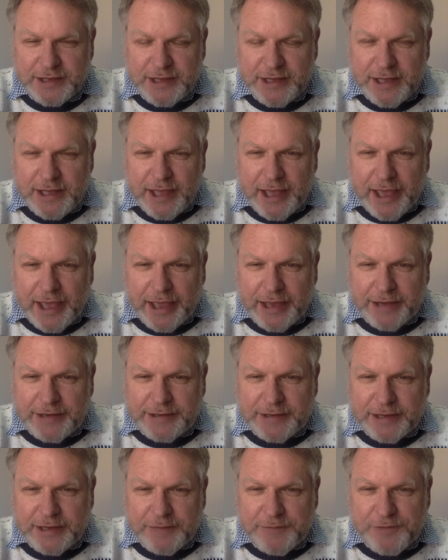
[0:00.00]
And
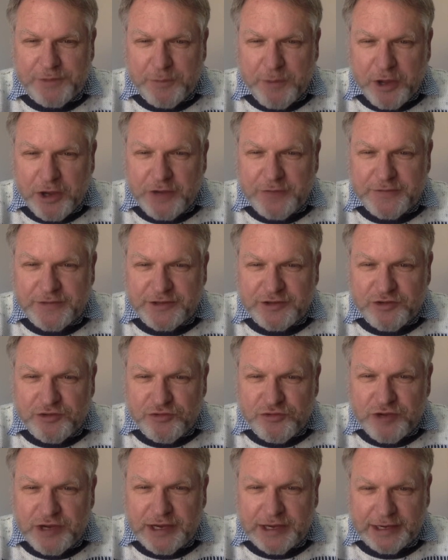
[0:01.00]
if the motive is
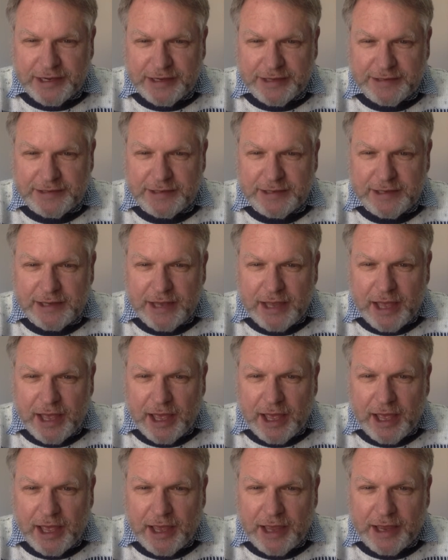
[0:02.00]
greed
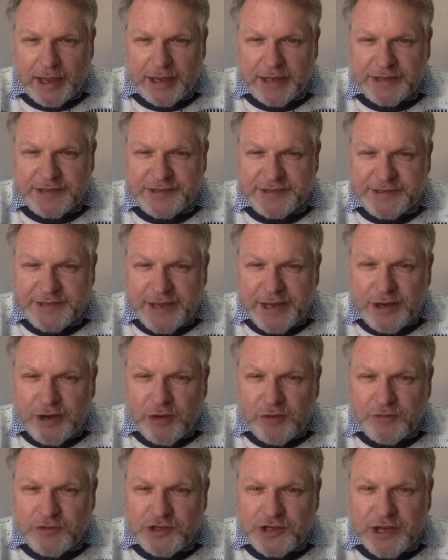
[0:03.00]
uh, instead
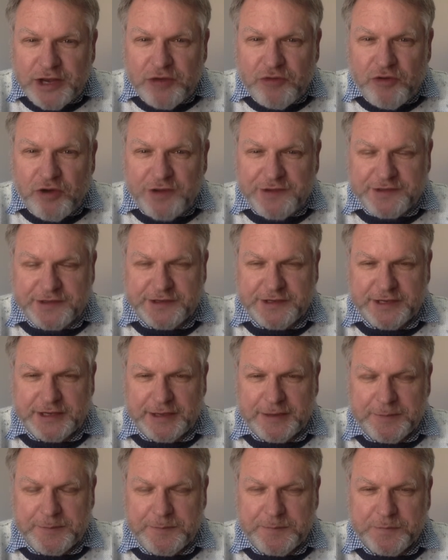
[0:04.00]
of generosity,
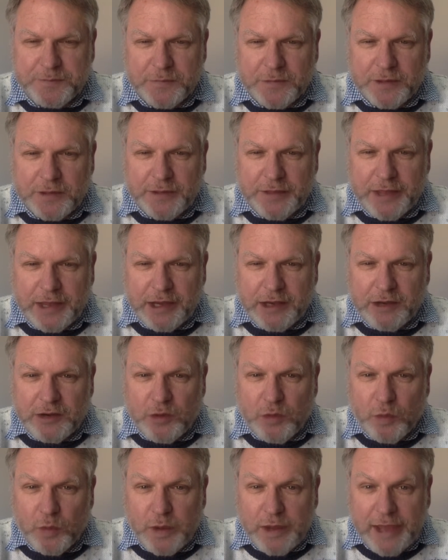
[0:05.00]
then
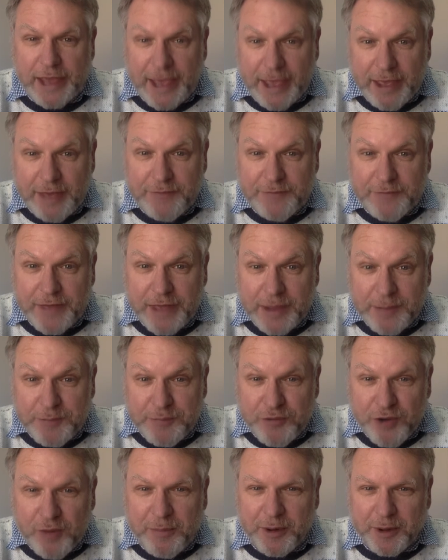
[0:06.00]
we have a
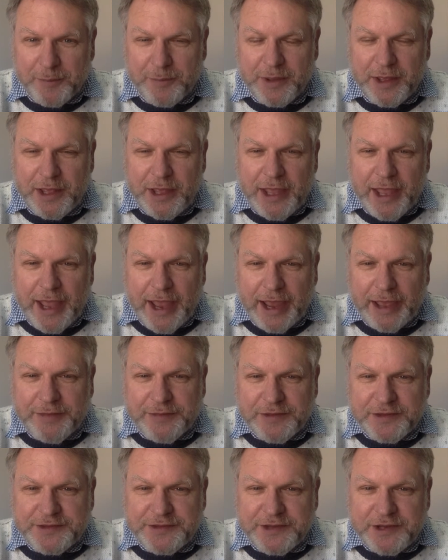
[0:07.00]
problem. And the
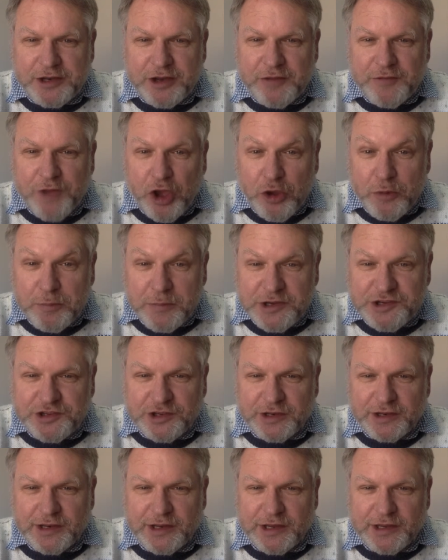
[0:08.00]
sin of
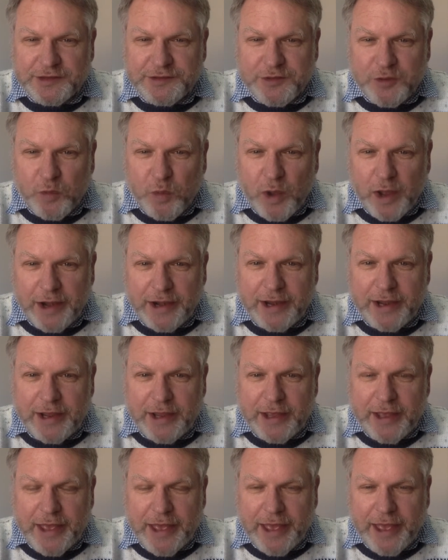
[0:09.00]
omission is the one
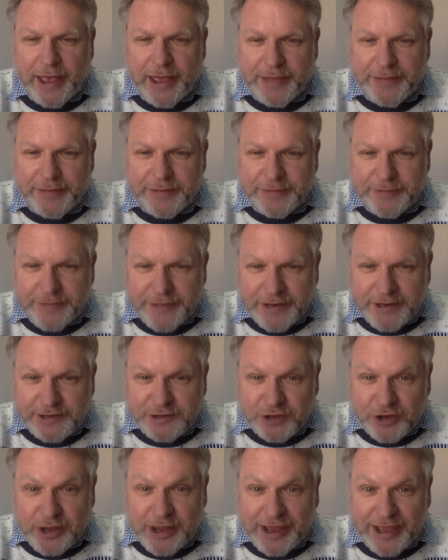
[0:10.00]
uh, that is
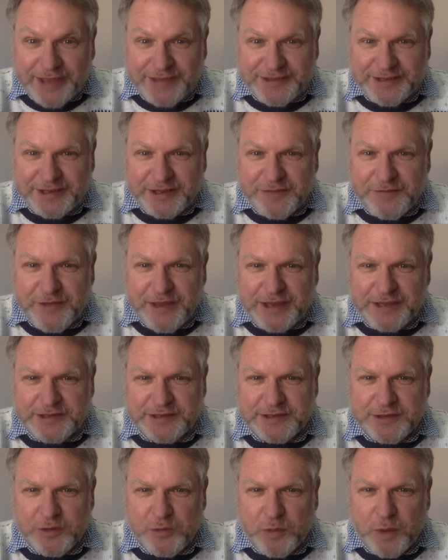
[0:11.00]
looking us in the face
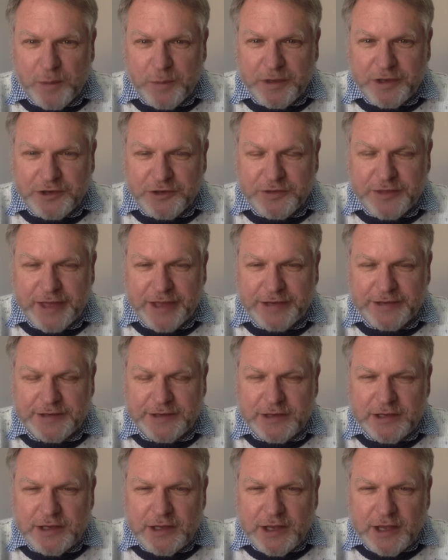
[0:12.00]
when we do that.
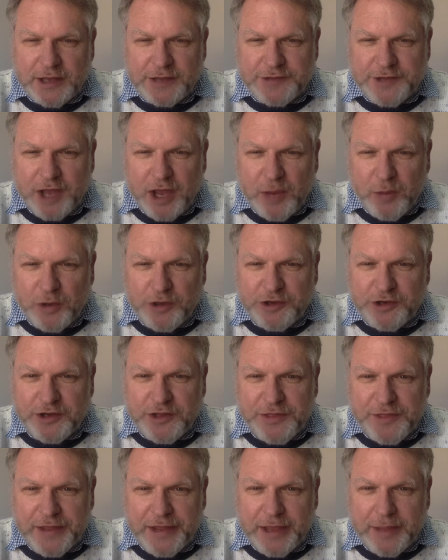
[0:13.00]
And so I want you to
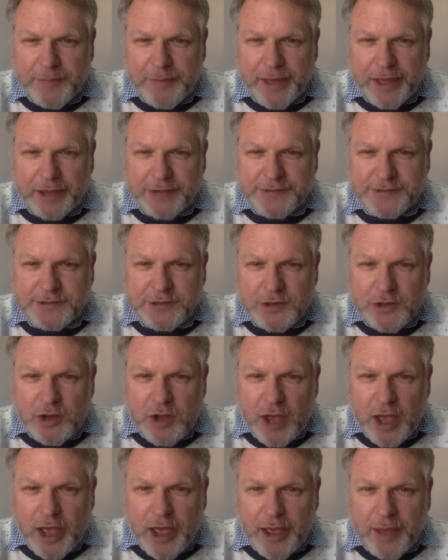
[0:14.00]
think about
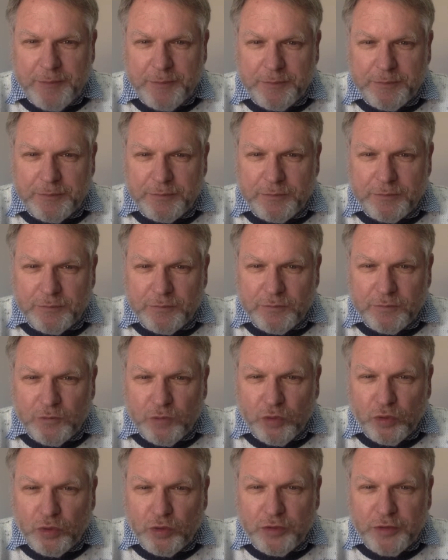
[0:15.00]
um,
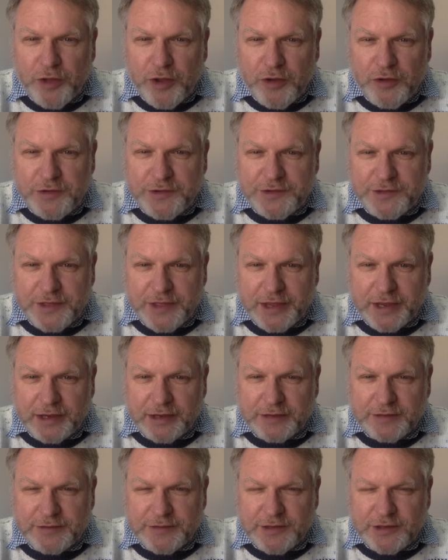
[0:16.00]
all those
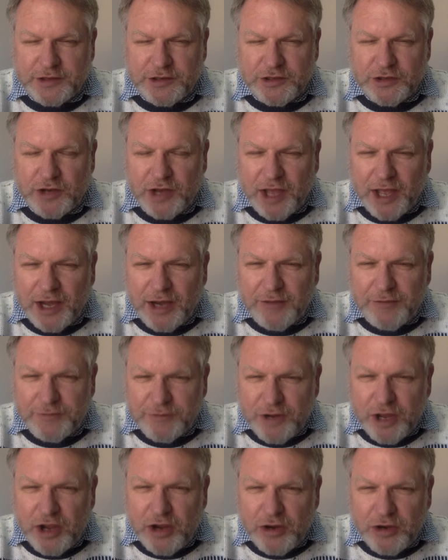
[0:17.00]
things that you kind of
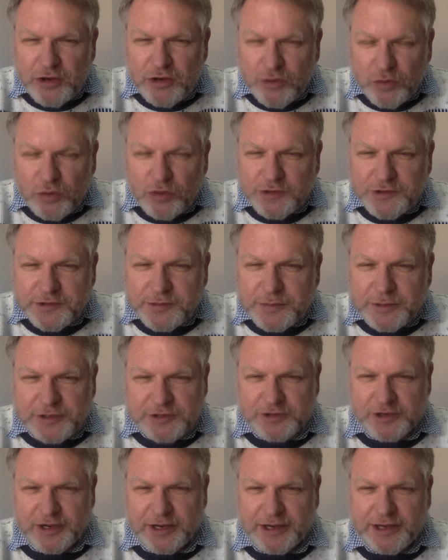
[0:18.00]
know you ought to be
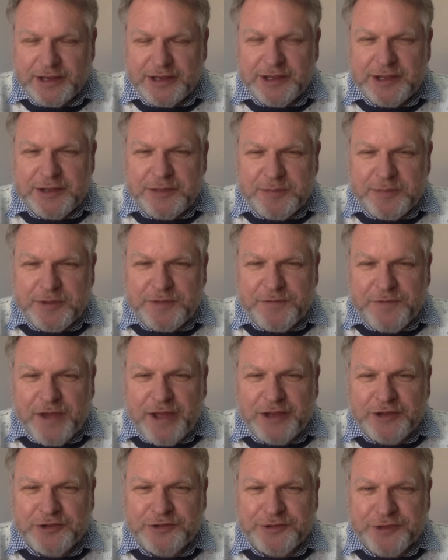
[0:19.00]
doing, but find
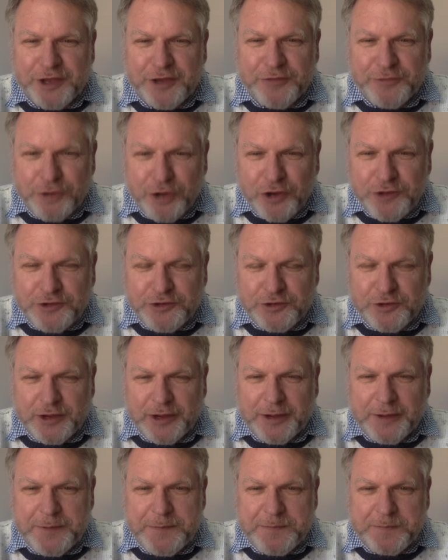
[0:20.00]
yourself not doing.
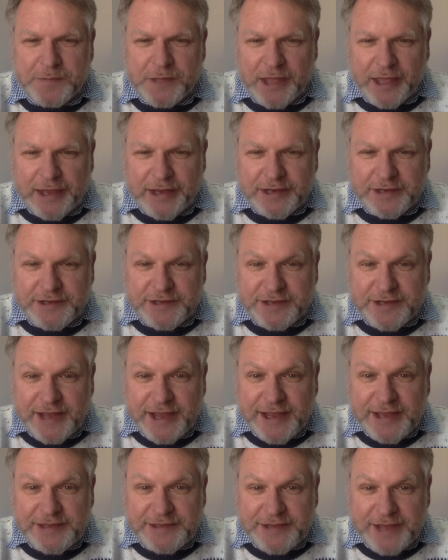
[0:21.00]
And in
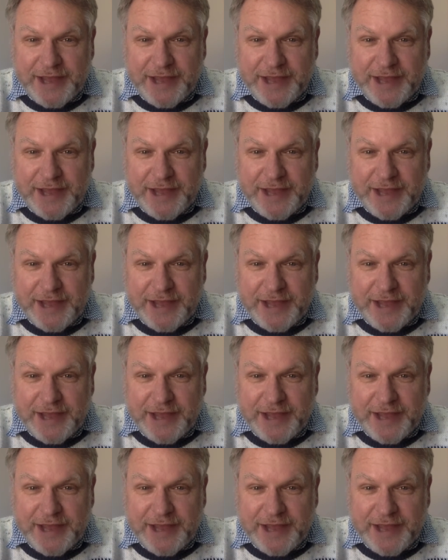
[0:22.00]
today's day and